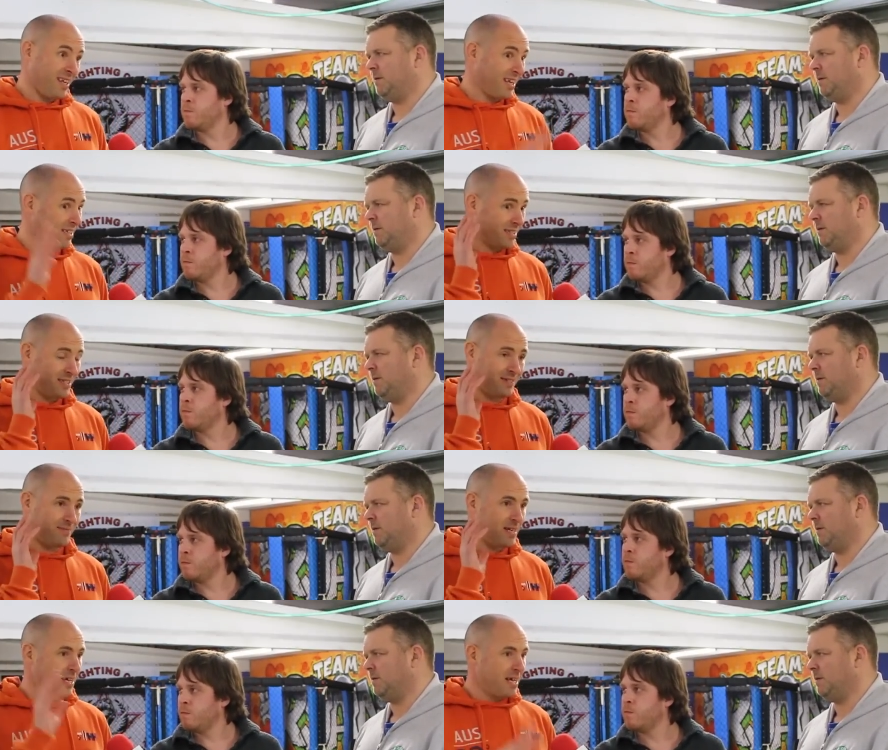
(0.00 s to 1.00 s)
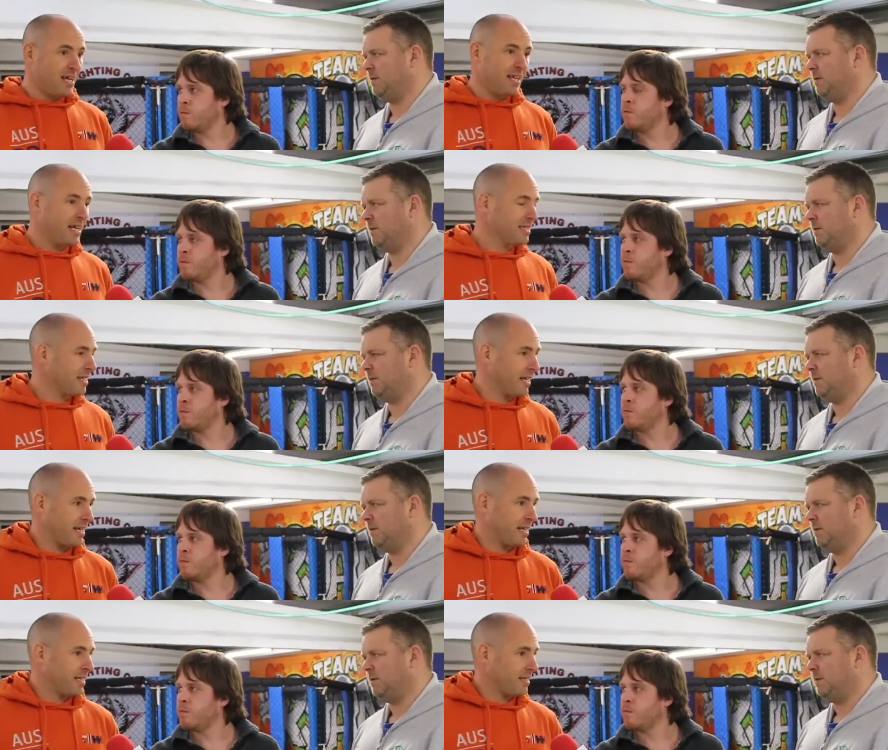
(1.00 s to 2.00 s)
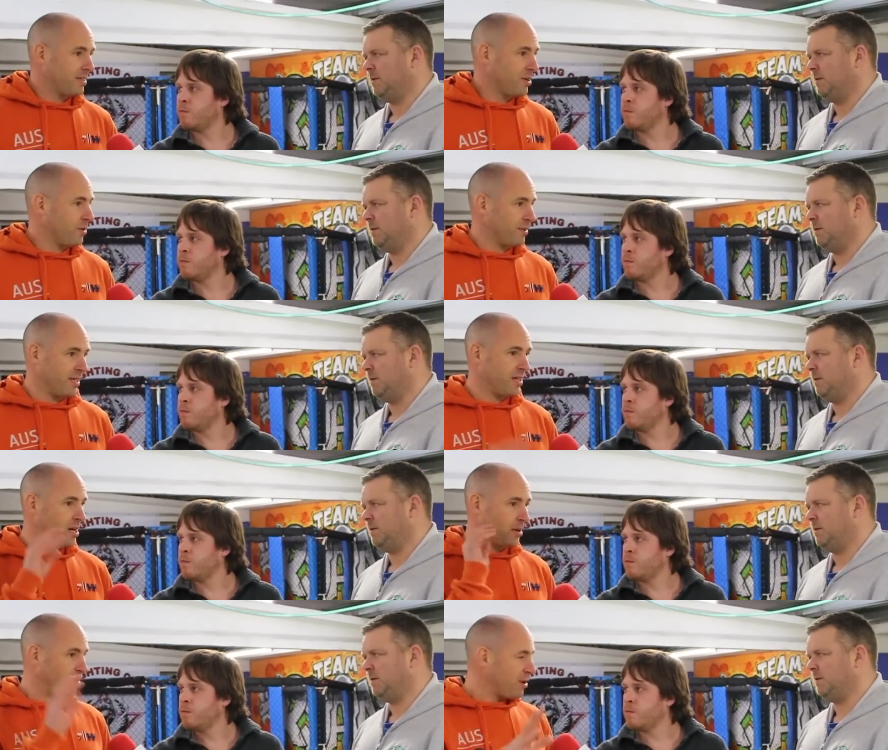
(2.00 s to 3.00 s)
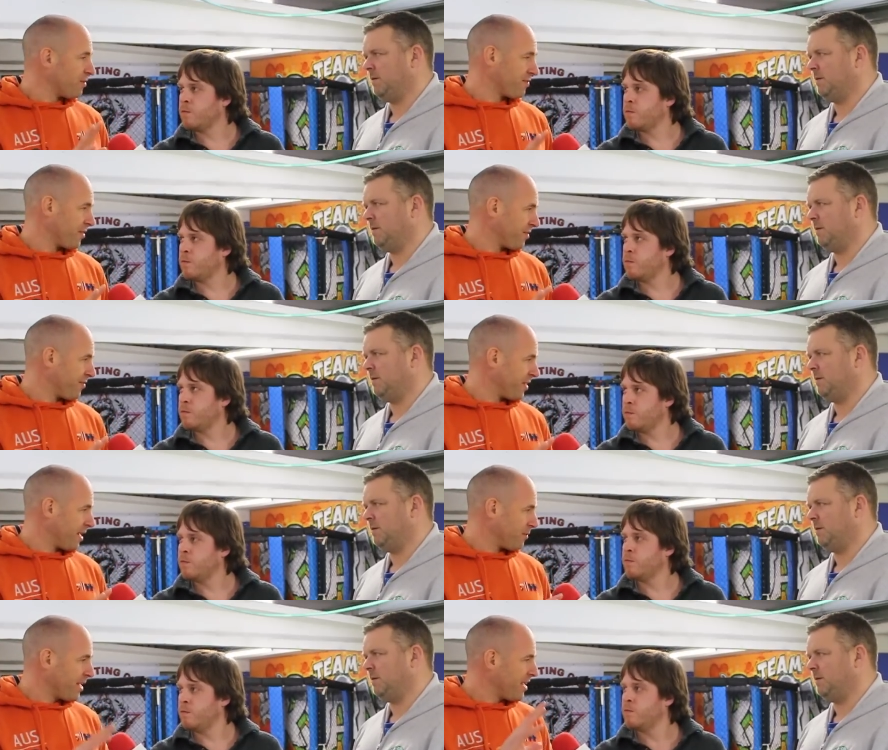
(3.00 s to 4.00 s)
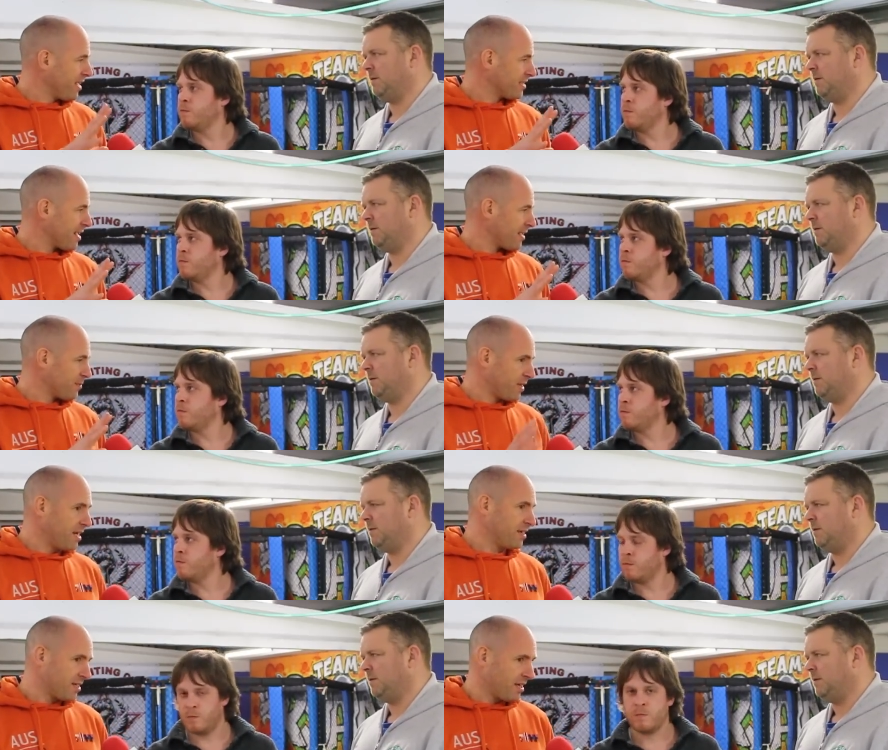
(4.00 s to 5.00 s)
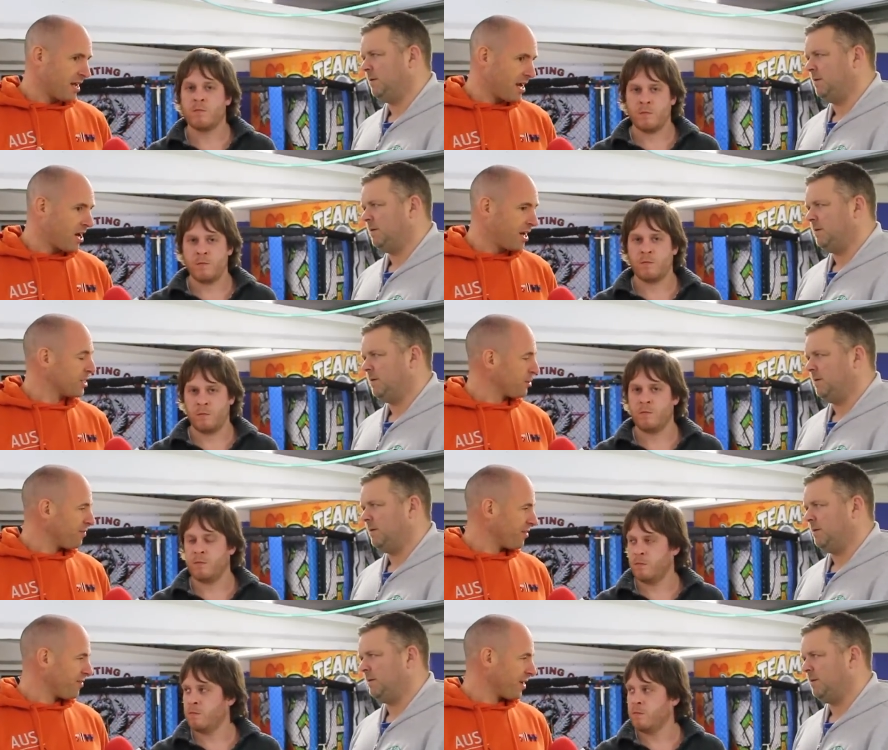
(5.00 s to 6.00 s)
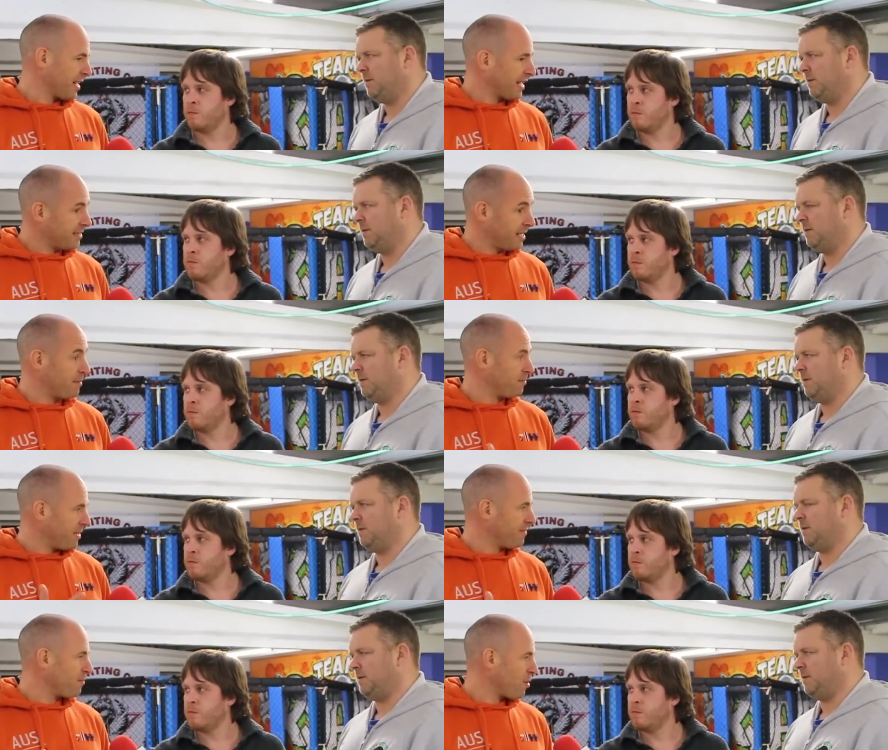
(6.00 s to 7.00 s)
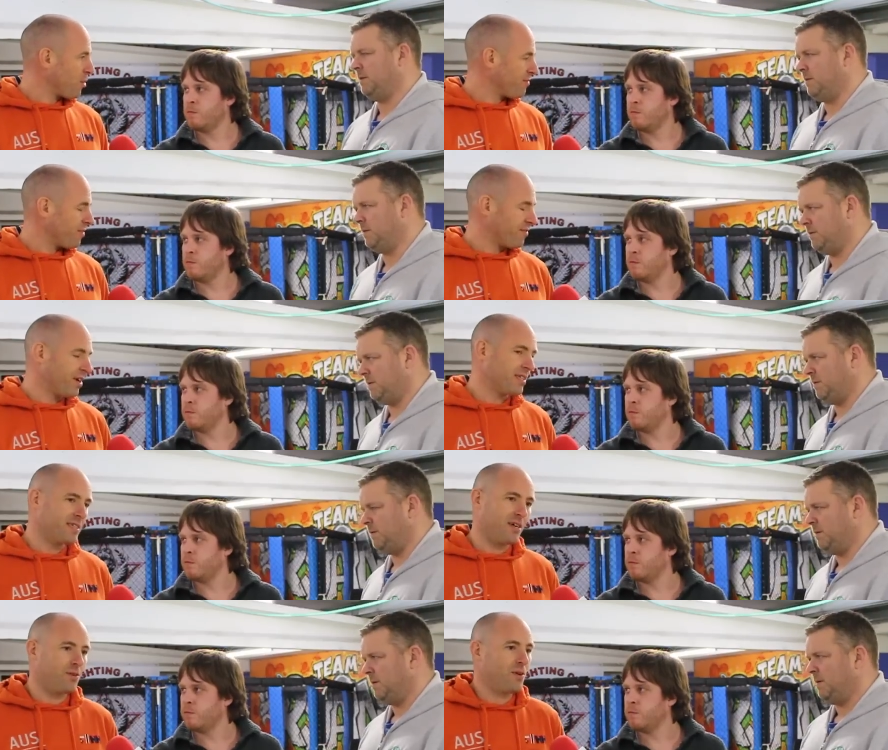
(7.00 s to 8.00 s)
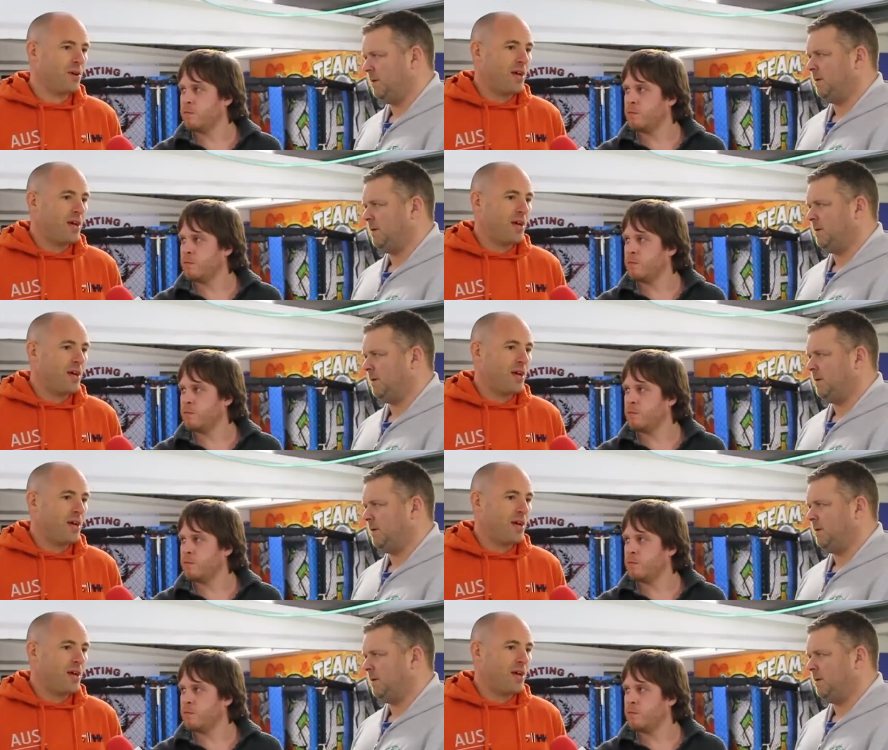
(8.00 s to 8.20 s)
Speaker 1: That's that's like throwing a dog a bone for for Neil. When he hears that, when he hears a, a guy is up for a fight, it gets him even more up for a fight. So